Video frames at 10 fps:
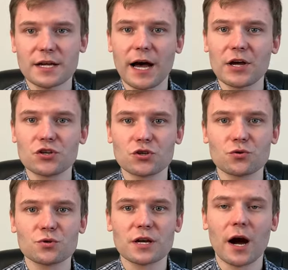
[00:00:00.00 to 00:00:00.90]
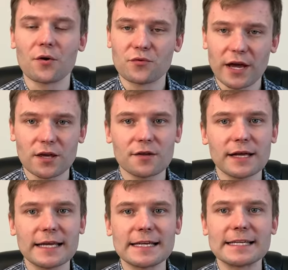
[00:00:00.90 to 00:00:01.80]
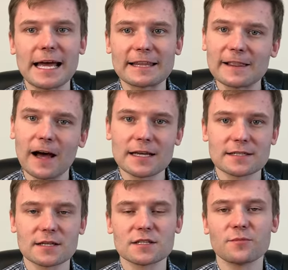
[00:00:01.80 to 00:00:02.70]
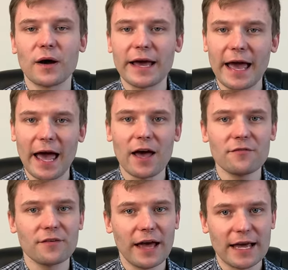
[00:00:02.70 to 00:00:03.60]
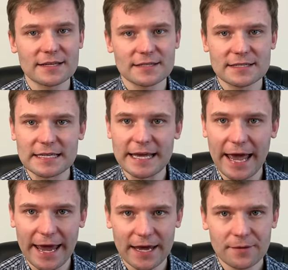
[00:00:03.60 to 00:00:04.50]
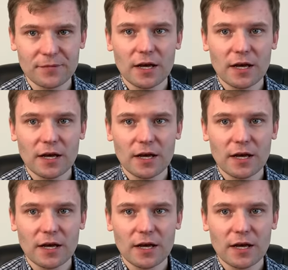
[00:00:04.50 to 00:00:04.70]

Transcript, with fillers: I choose are regulated and licensed by FSCA,